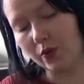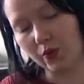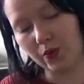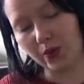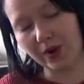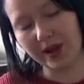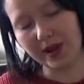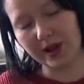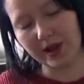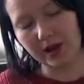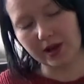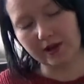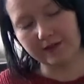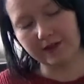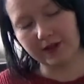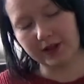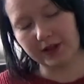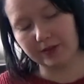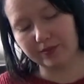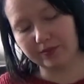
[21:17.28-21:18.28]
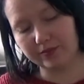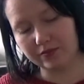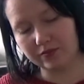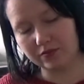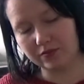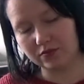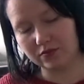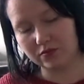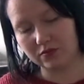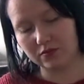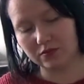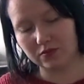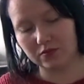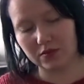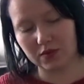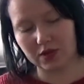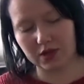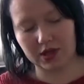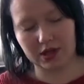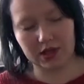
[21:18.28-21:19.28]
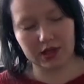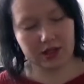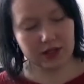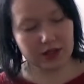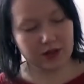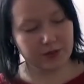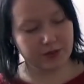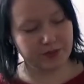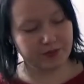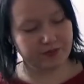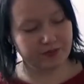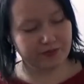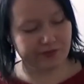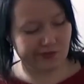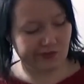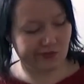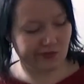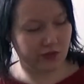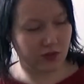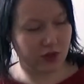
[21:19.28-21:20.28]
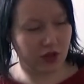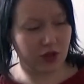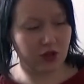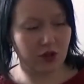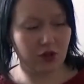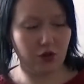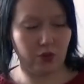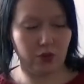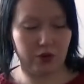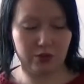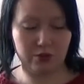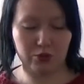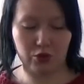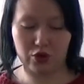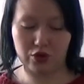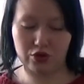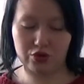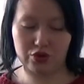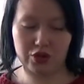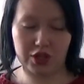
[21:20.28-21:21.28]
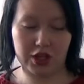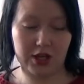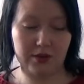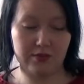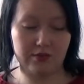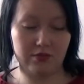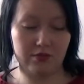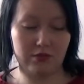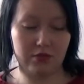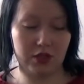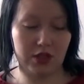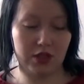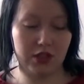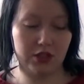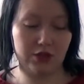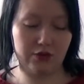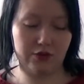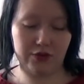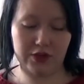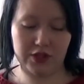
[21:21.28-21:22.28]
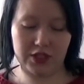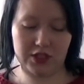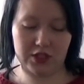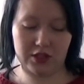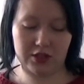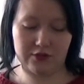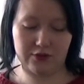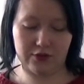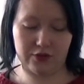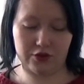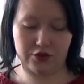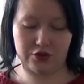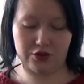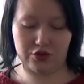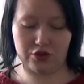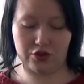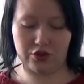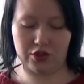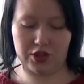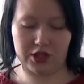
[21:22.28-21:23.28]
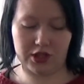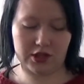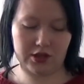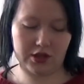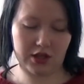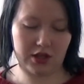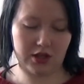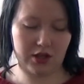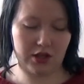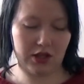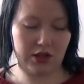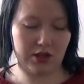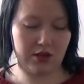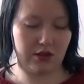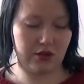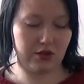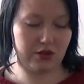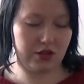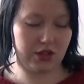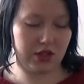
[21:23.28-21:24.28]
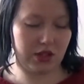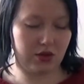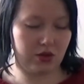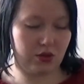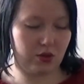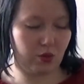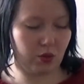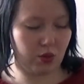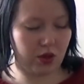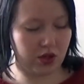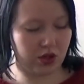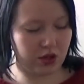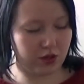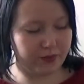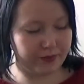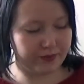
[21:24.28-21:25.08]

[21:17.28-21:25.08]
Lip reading: really lovely, and I don't know what more to say. I need to finish this first sock and then knit the second one